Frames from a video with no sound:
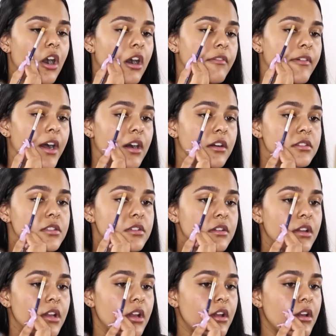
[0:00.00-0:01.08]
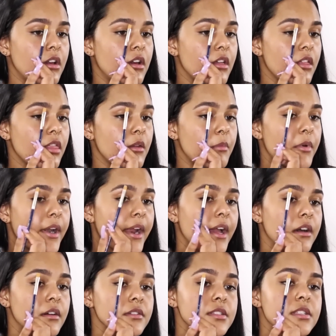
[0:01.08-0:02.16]
carve out the
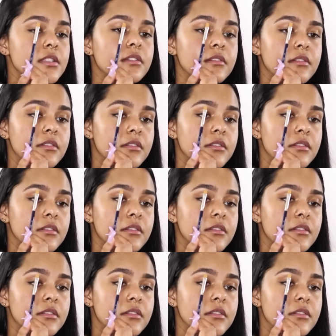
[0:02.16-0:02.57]
brows.